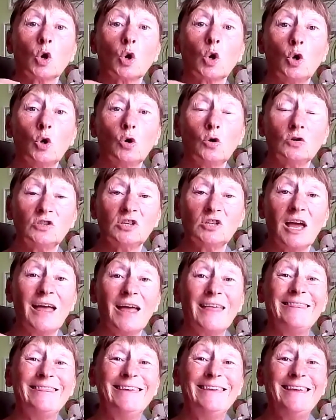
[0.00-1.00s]
could
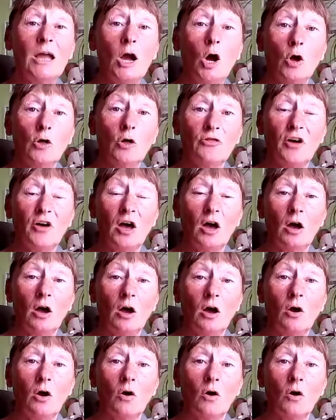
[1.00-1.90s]
the other